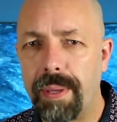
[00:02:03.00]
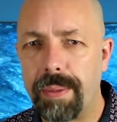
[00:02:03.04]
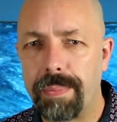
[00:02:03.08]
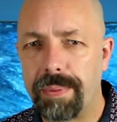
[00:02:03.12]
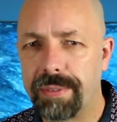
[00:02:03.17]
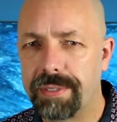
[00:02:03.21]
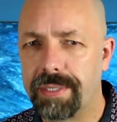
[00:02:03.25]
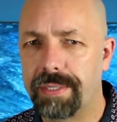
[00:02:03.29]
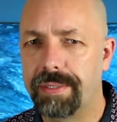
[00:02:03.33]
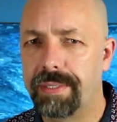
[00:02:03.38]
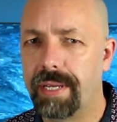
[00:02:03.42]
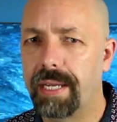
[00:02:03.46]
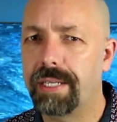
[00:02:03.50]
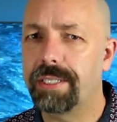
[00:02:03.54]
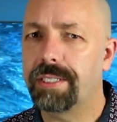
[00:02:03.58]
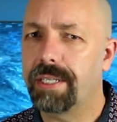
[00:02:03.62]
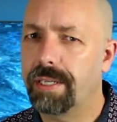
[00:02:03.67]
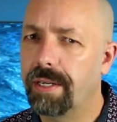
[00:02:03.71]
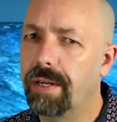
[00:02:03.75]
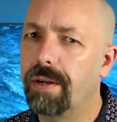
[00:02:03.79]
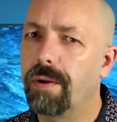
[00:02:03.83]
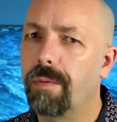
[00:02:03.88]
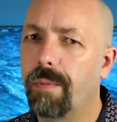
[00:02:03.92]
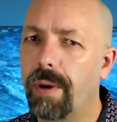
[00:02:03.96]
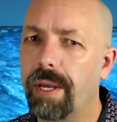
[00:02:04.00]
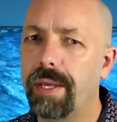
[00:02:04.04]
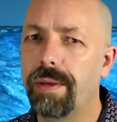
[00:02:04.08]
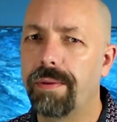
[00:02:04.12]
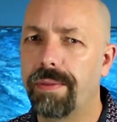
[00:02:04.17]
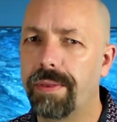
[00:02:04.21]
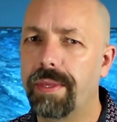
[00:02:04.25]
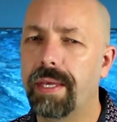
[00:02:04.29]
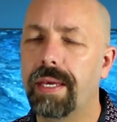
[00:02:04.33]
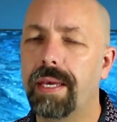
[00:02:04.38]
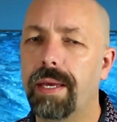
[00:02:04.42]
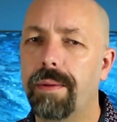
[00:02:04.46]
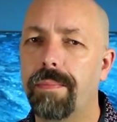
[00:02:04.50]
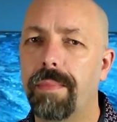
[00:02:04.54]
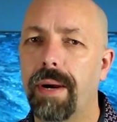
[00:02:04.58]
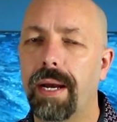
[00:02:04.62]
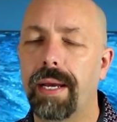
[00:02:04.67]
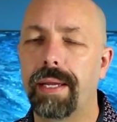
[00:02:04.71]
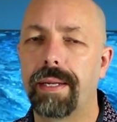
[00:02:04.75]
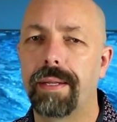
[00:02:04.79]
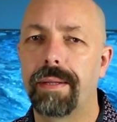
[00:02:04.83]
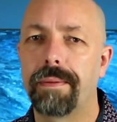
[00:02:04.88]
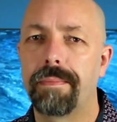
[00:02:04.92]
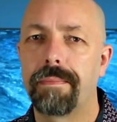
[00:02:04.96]
people's attention in the way you think it
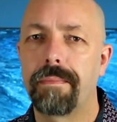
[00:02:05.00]
might.